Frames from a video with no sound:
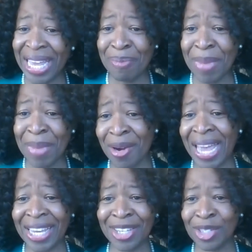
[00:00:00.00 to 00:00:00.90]
And Mayor
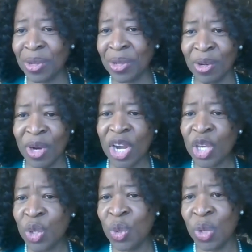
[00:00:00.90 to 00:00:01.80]
Aki-Sawyerr,
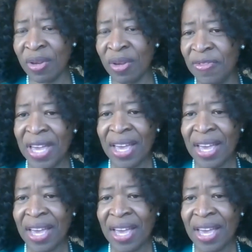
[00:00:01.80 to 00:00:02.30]
you have,